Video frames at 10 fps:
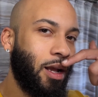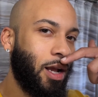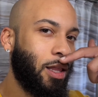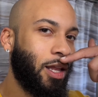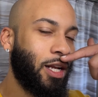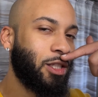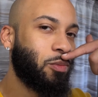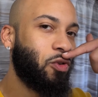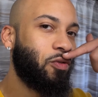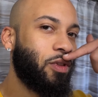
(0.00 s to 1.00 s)
and then I just
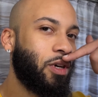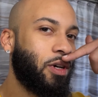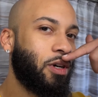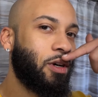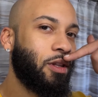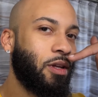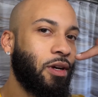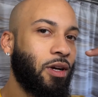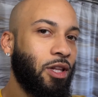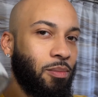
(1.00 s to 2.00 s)
move the
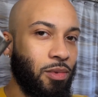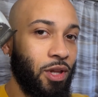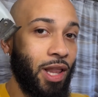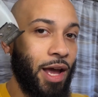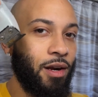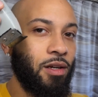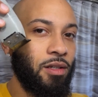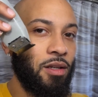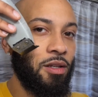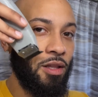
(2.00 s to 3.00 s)
liner
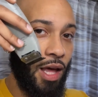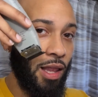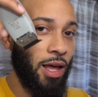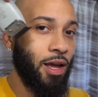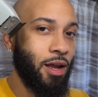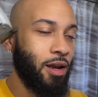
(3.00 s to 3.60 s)
to that line.